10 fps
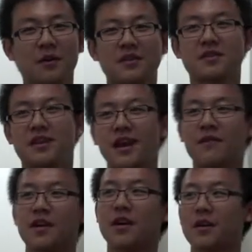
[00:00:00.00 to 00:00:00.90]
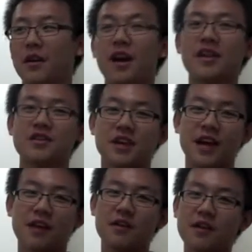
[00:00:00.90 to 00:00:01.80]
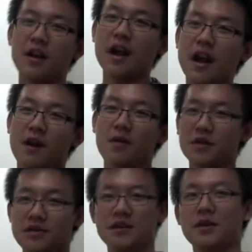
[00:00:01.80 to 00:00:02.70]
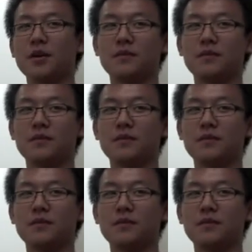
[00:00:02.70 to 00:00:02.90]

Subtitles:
We just have the lunch together and watch the